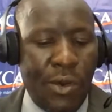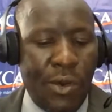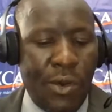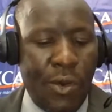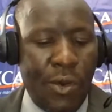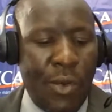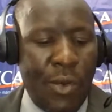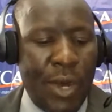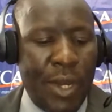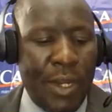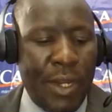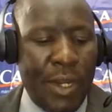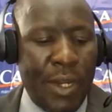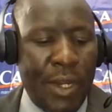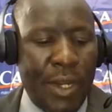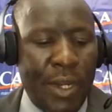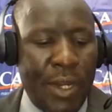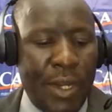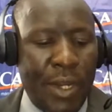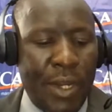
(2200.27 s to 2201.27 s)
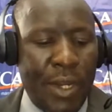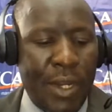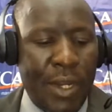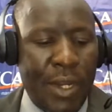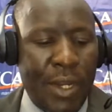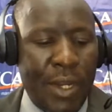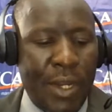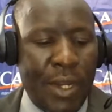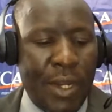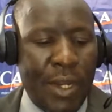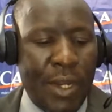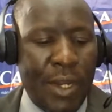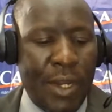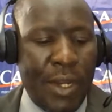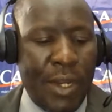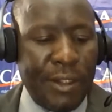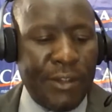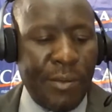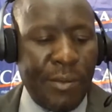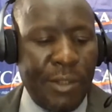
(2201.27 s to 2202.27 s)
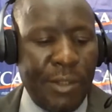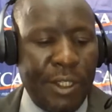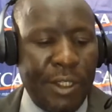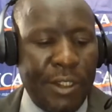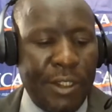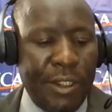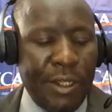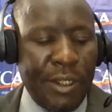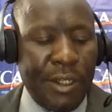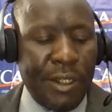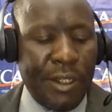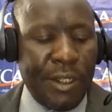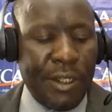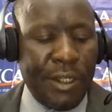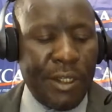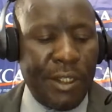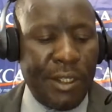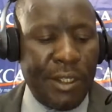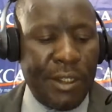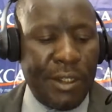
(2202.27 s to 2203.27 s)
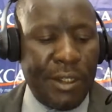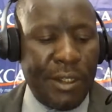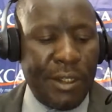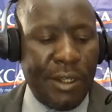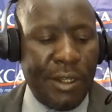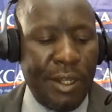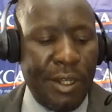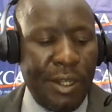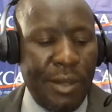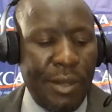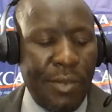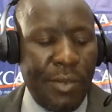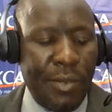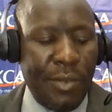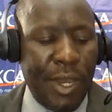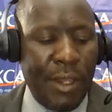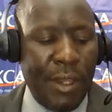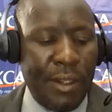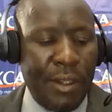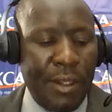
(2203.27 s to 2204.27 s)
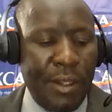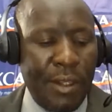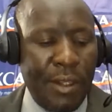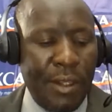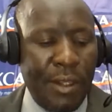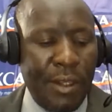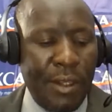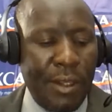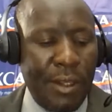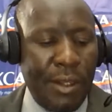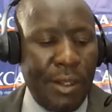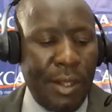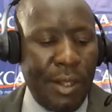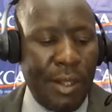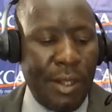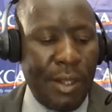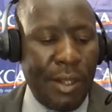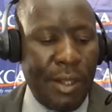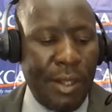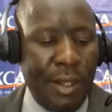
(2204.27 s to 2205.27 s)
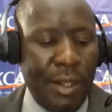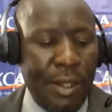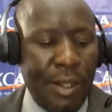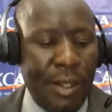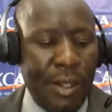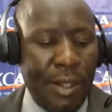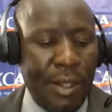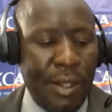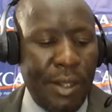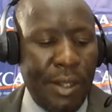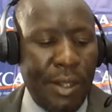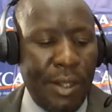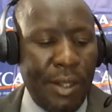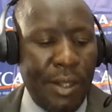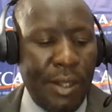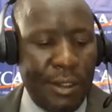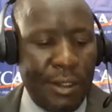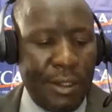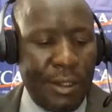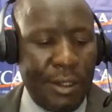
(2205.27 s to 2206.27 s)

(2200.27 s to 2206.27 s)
operating agency shall be designated by the agreement